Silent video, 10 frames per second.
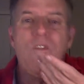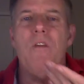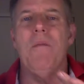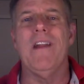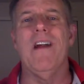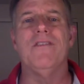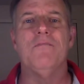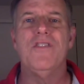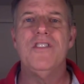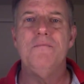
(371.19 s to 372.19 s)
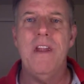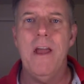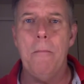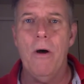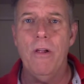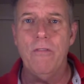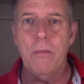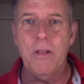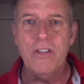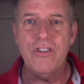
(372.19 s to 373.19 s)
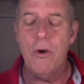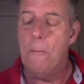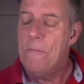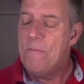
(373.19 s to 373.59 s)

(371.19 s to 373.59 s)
Oh my gosh, I'm spitting up all over the place too.